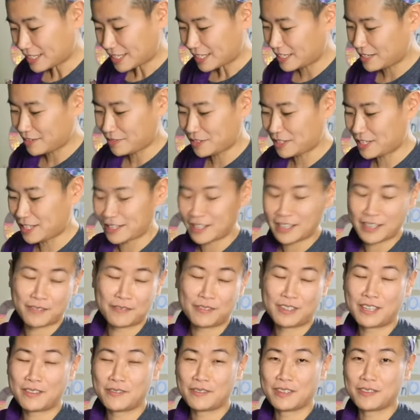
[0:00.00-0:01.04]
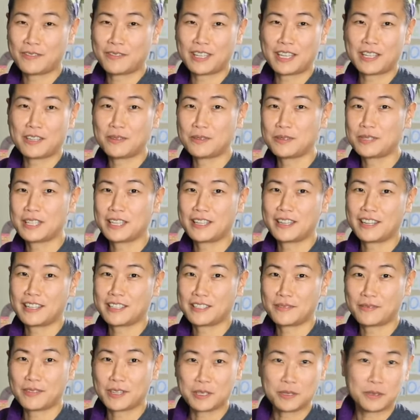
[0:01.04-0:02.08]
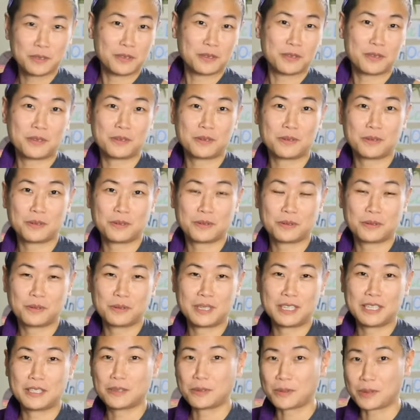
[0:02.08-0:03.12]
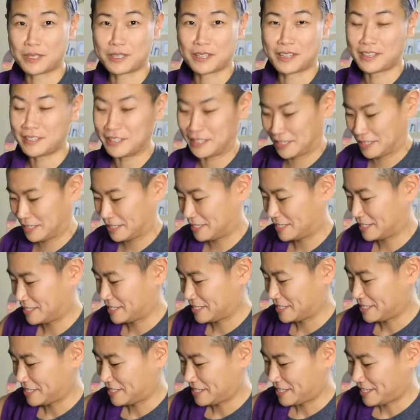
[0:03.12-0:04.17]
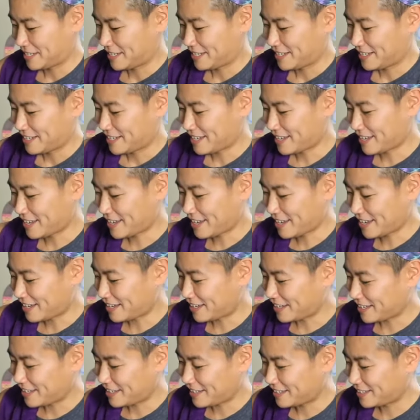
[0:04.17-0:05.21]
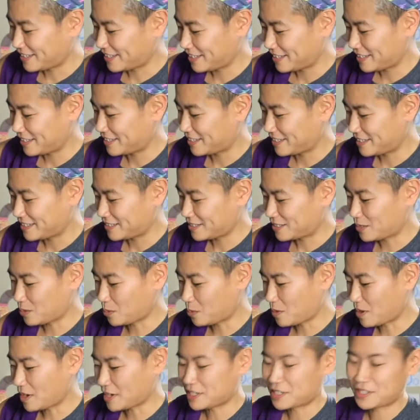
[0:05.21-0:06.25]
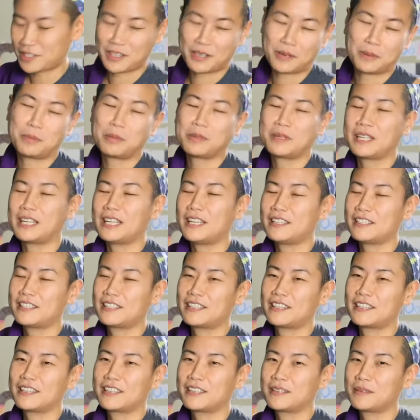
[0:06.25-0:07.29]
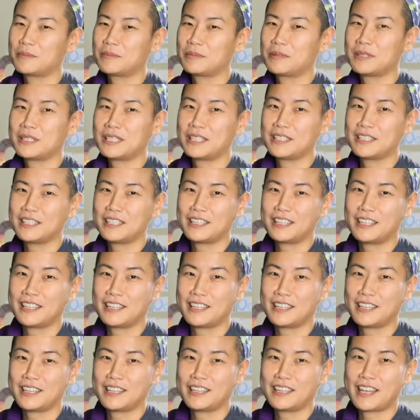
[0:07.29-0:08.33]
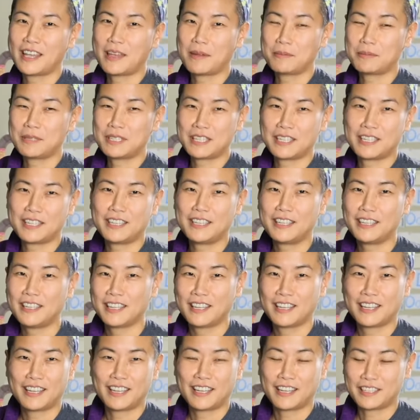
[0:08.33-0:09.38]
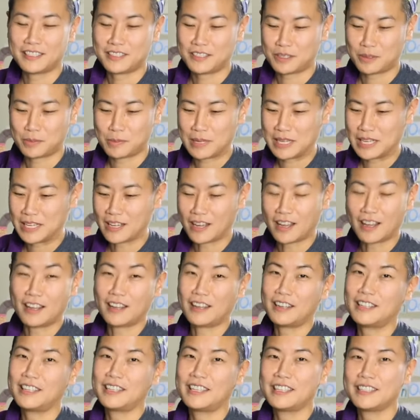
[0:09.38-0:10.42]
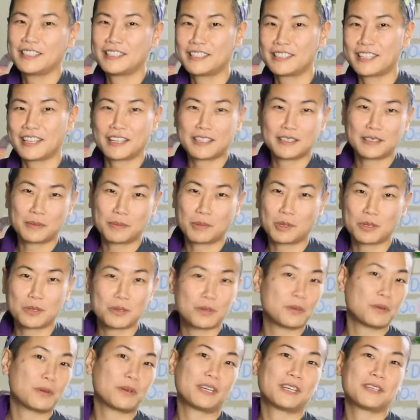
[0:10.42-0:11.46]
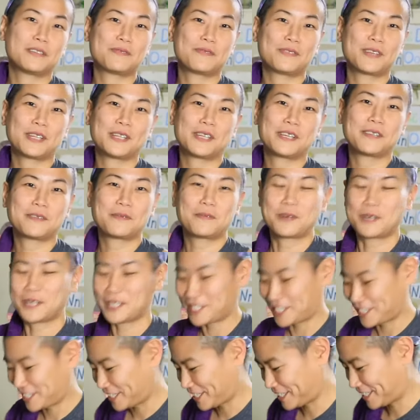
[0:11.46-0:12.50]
even if they use it as a vessel to eat soy sauce. To watch their plate completely empty and just be gone is like the most glorious feeling in the world.